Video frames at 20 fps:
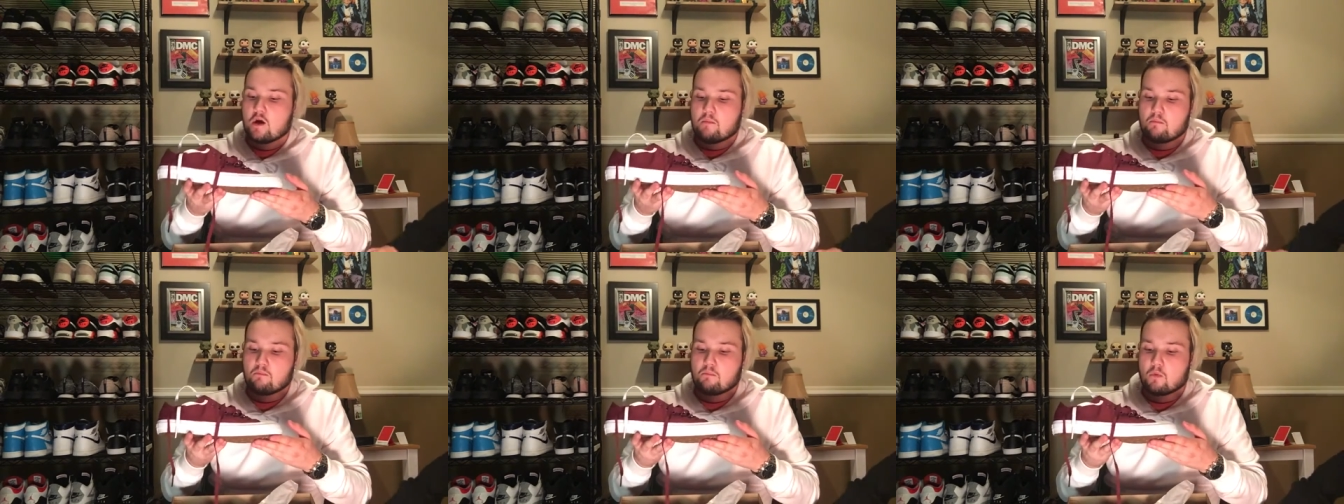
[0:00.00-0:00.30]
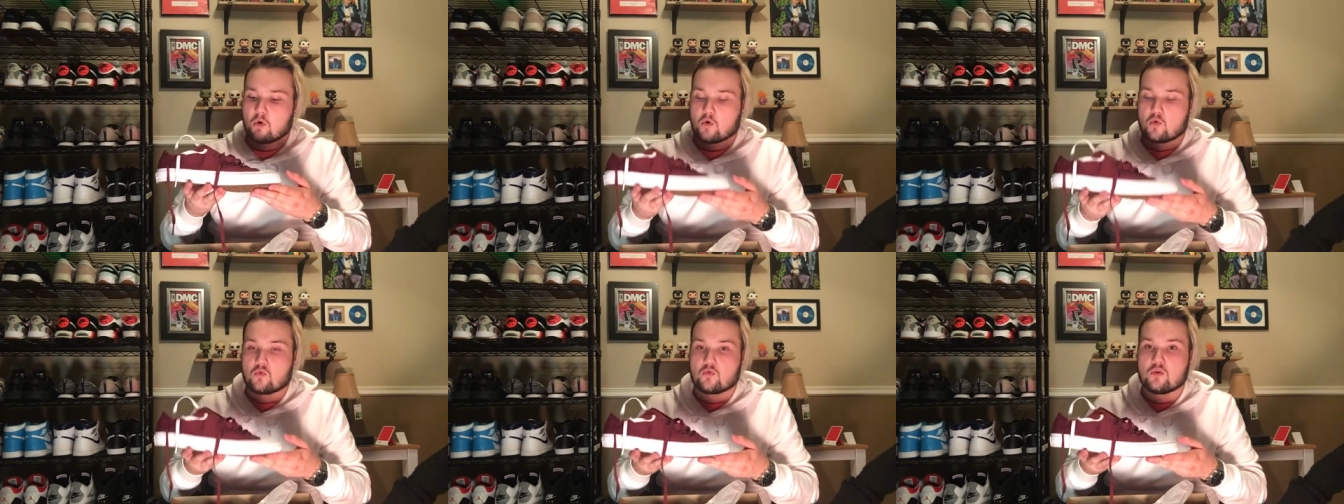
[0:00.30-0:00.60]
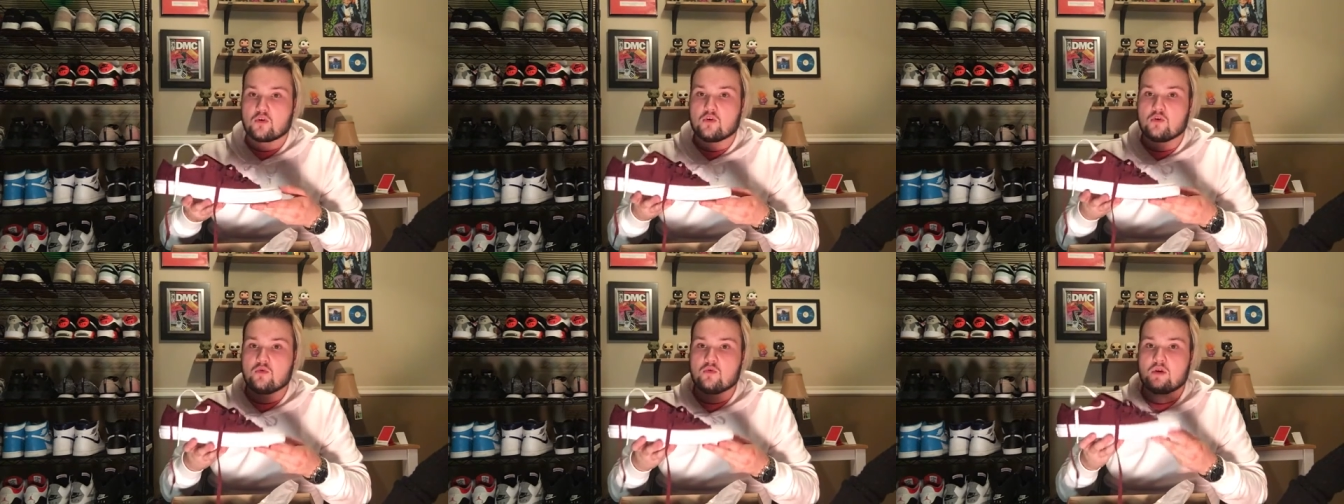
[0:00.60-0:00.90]

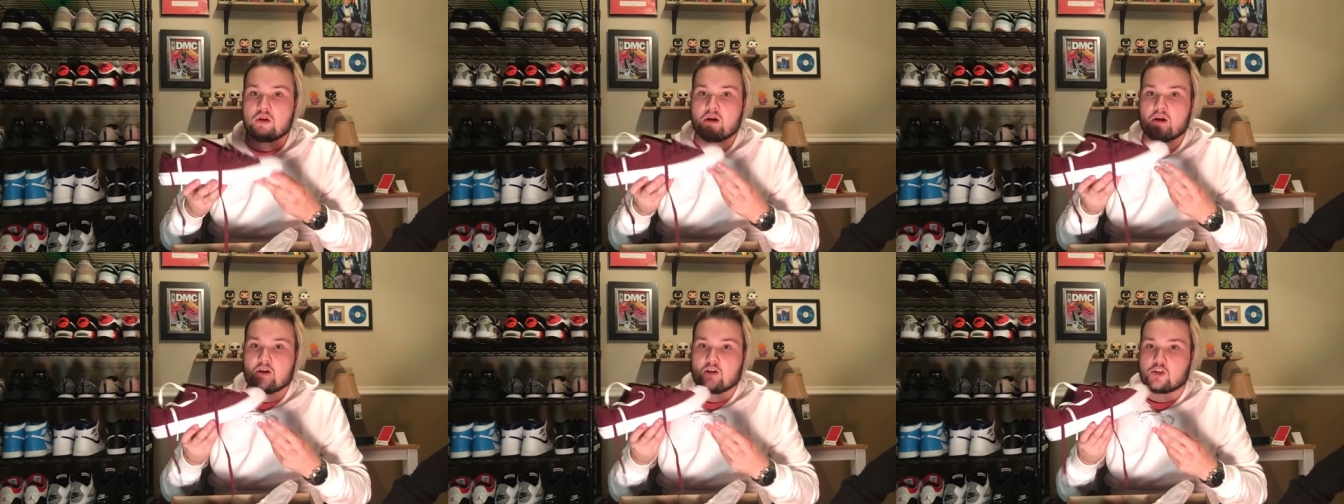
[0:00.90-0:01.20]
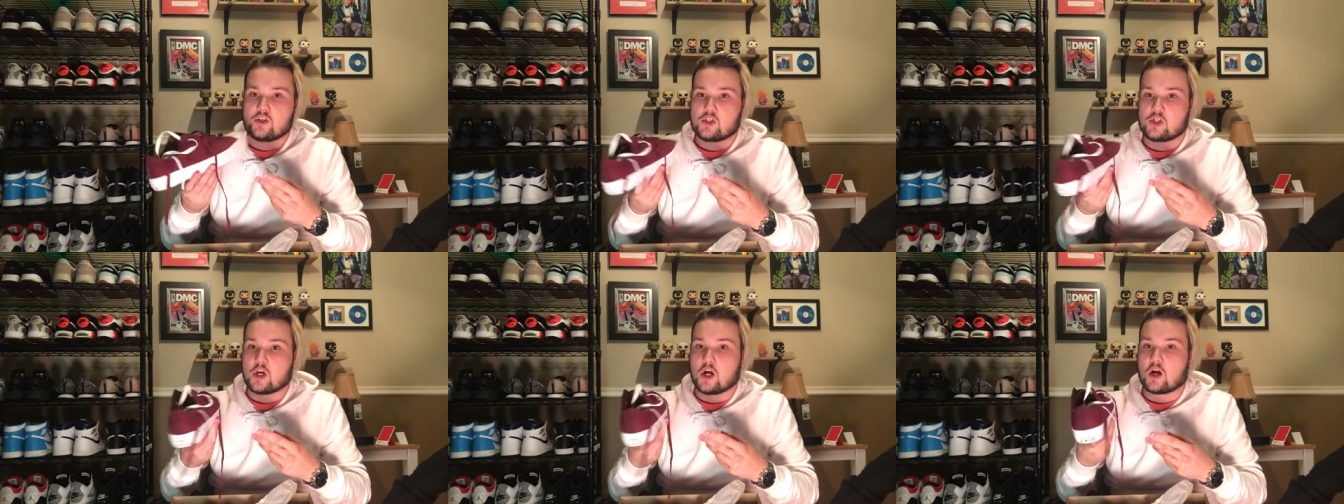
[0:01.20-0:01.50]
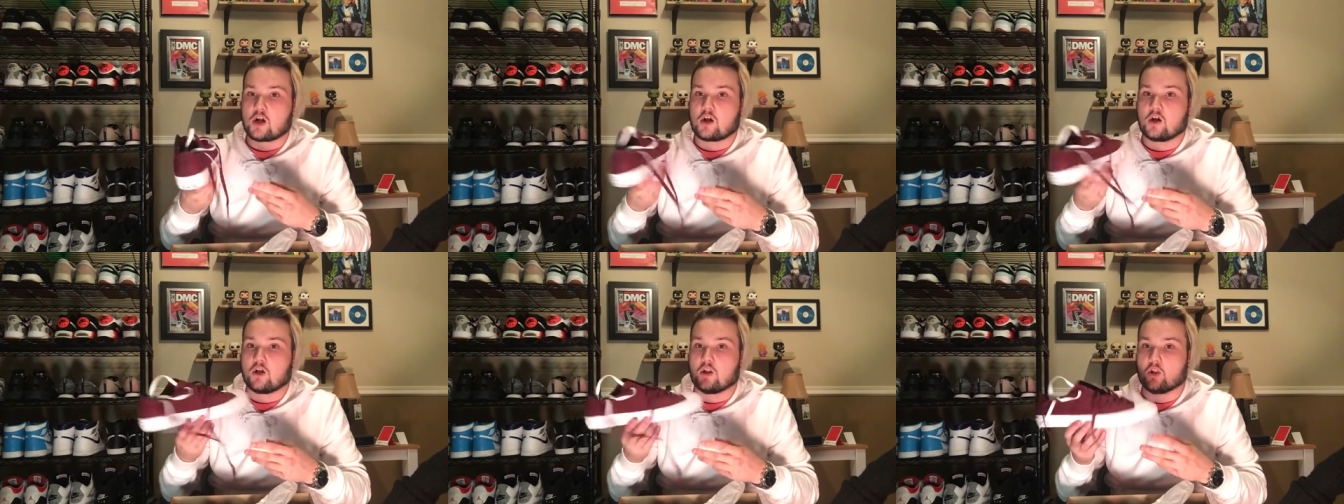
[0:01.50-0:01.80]
maroon
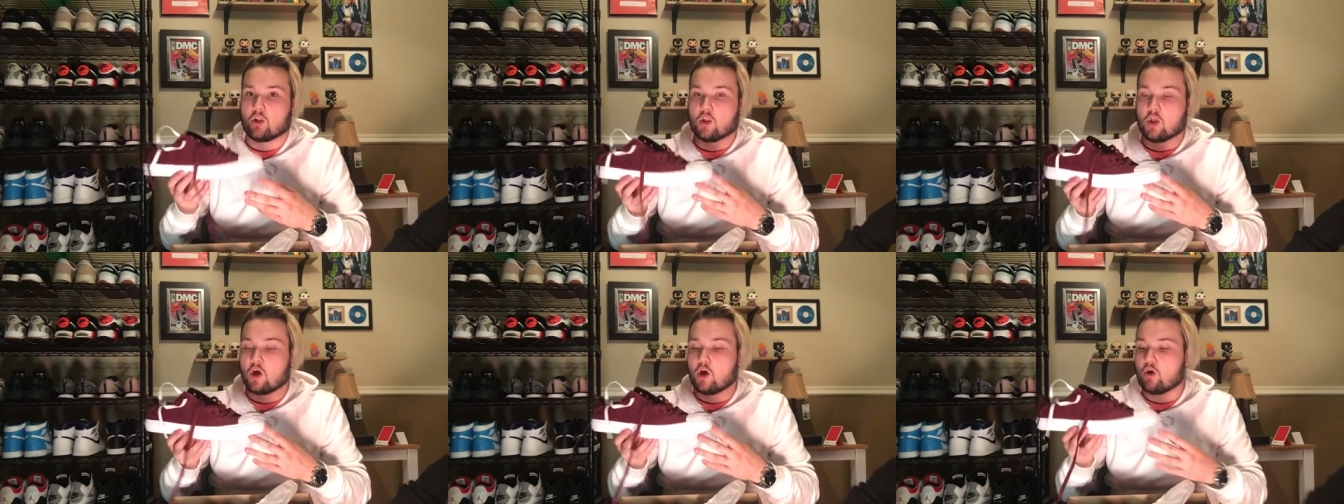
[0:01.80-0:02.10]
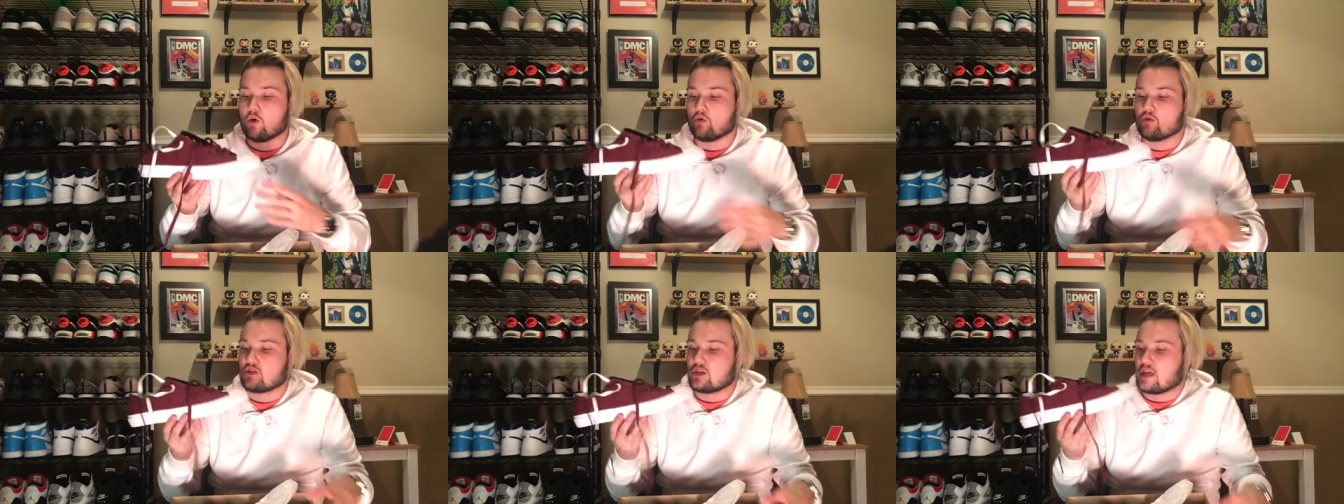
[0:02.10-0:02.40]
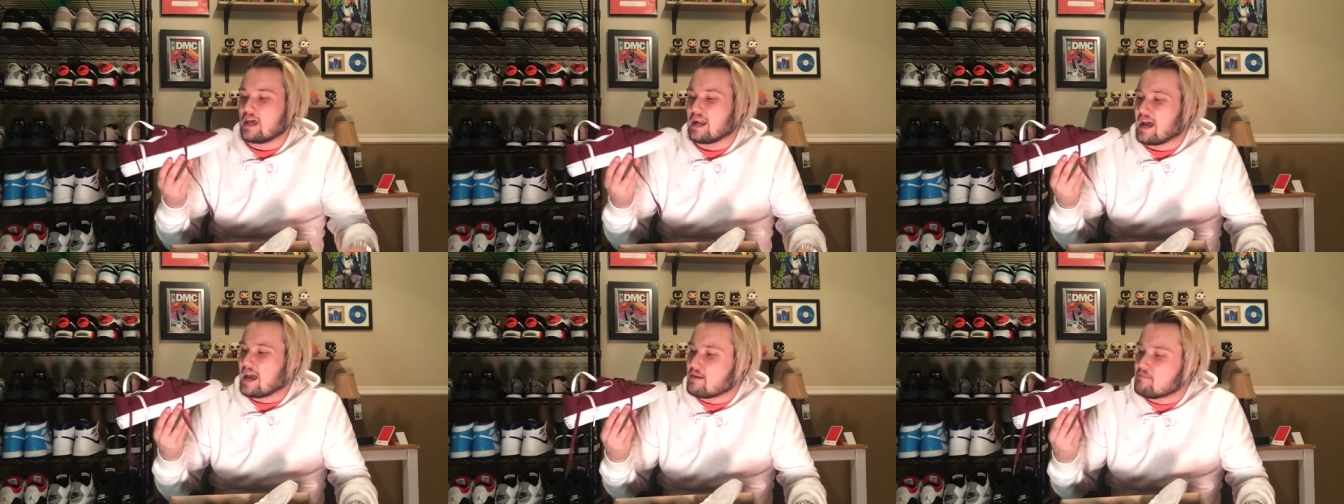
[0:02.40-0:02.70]
Chuck lows,
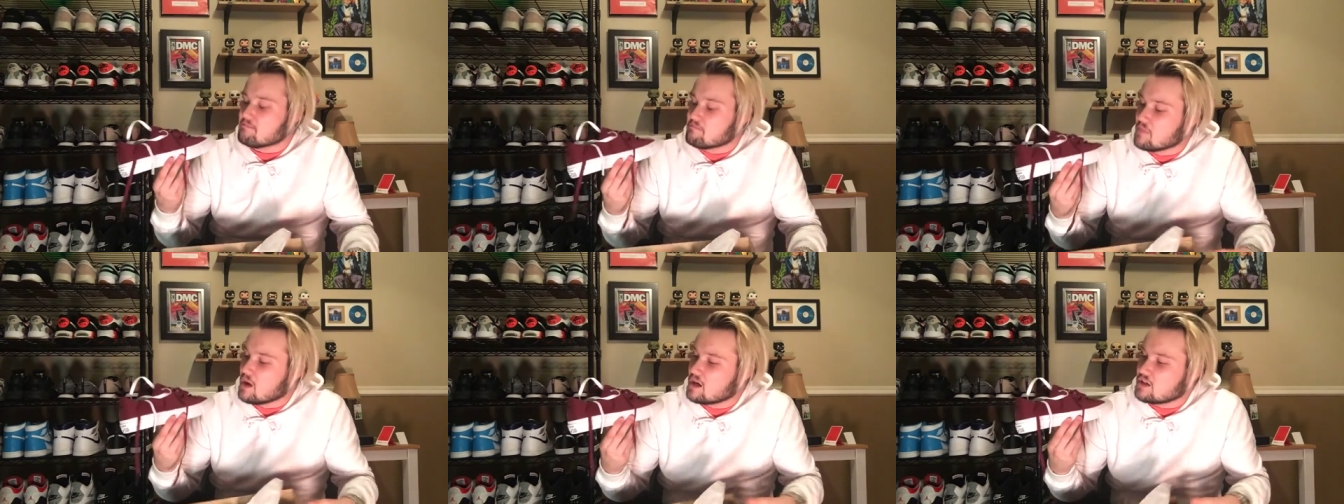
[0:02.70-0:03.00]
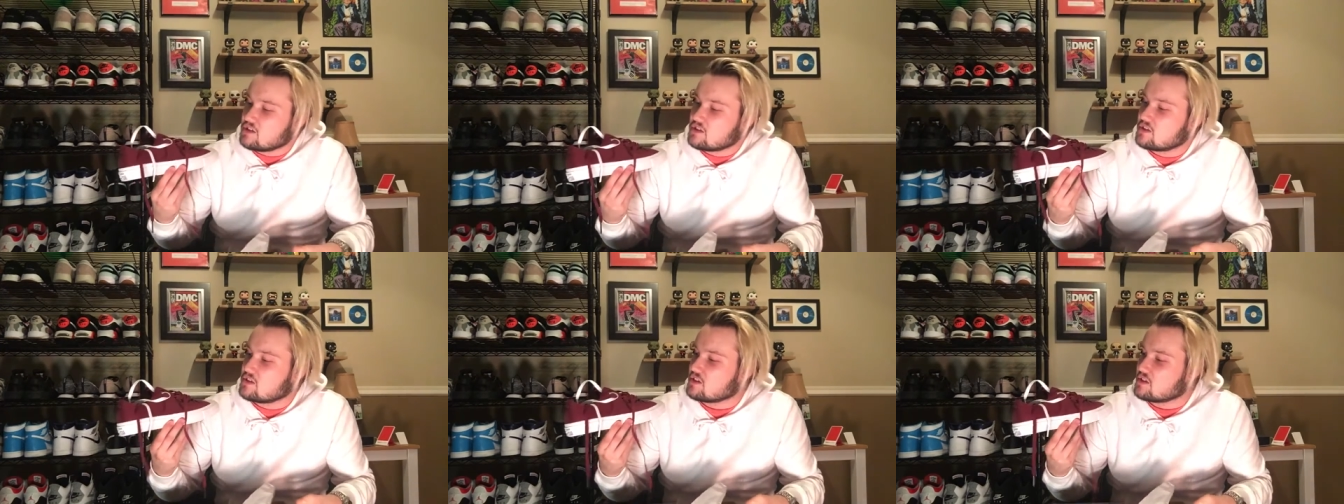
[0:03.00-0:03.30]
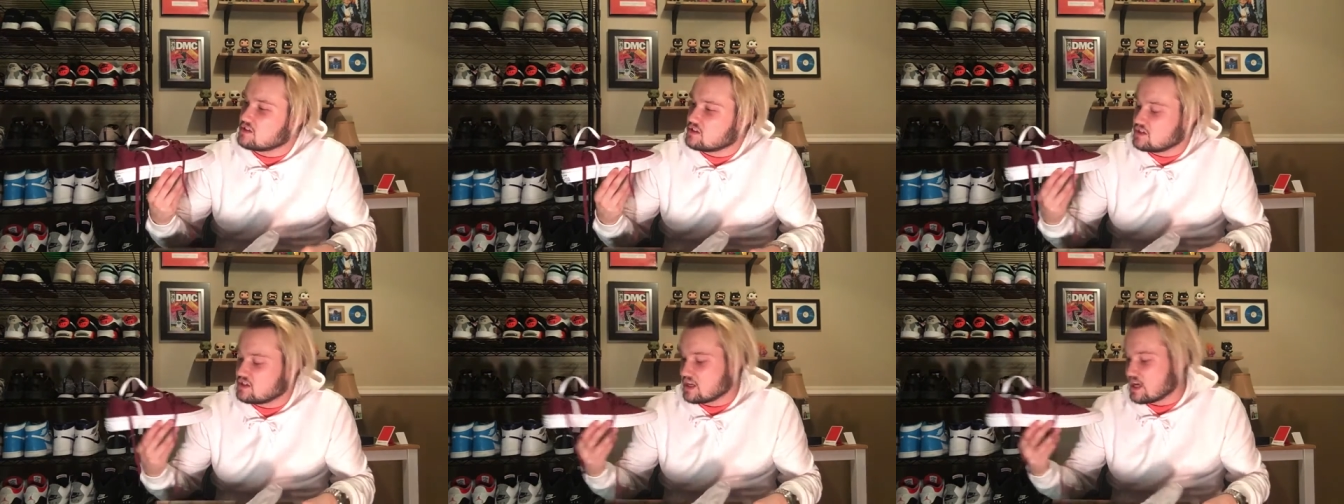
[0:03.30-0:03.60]
and I must
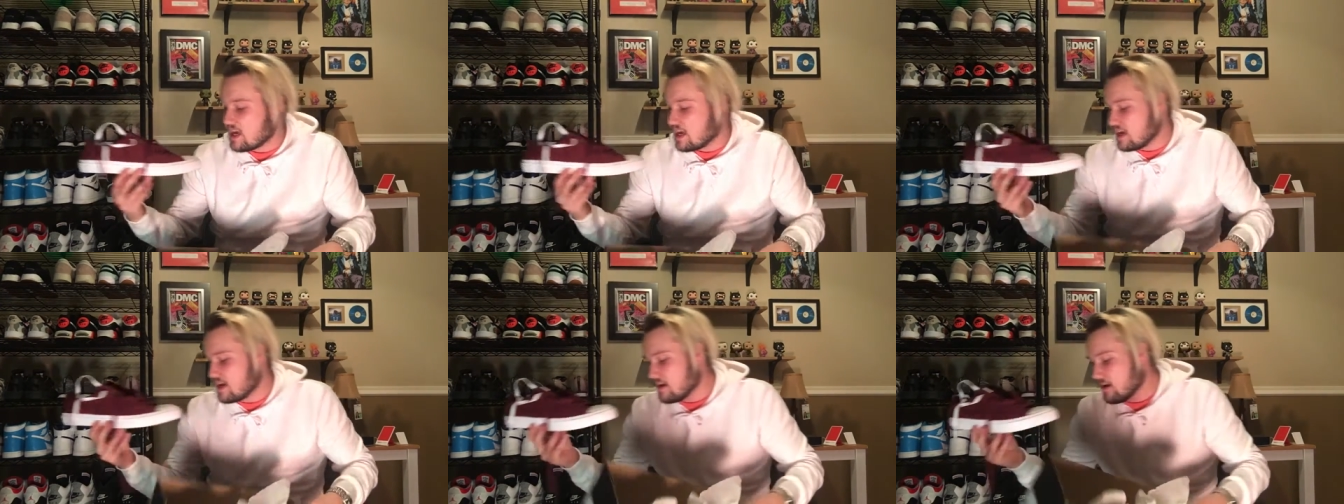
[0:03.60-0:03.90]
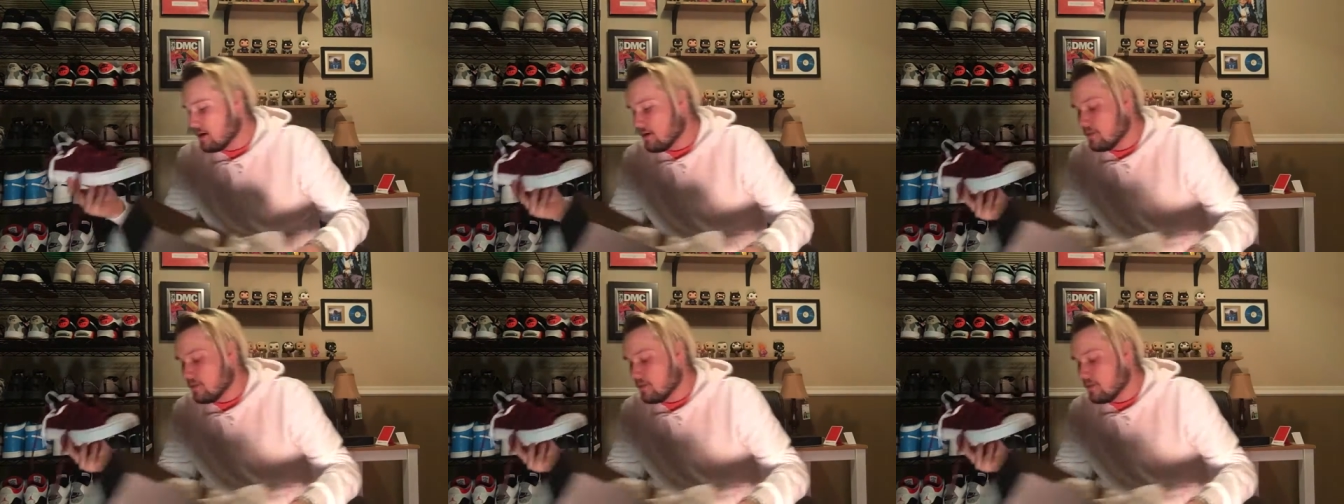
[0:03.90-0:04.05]
say,